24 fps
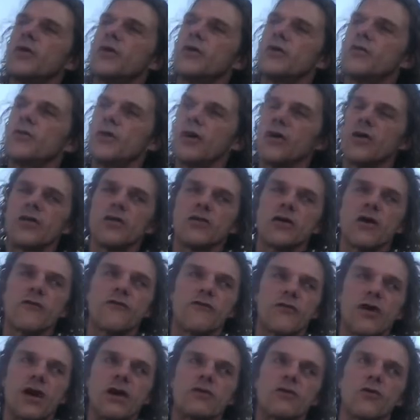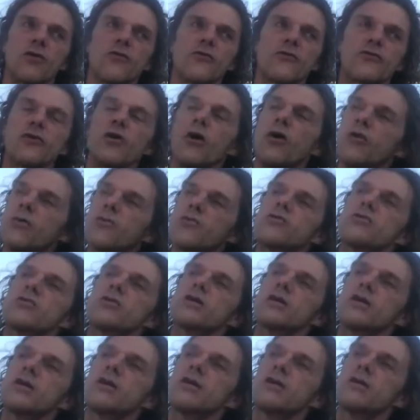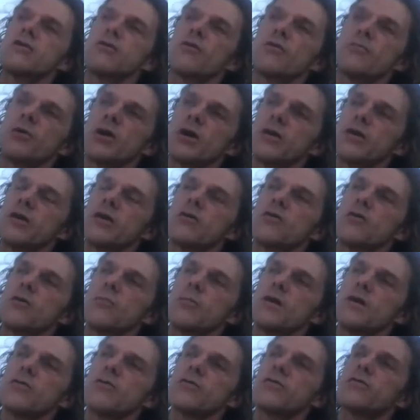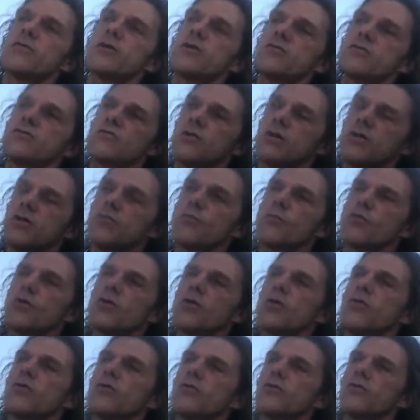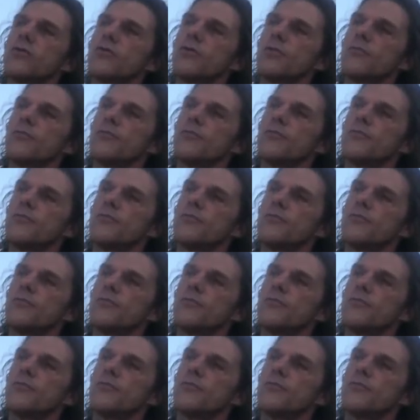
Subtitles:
The effect of the oxygen in your body and your muscle tissue is more long term.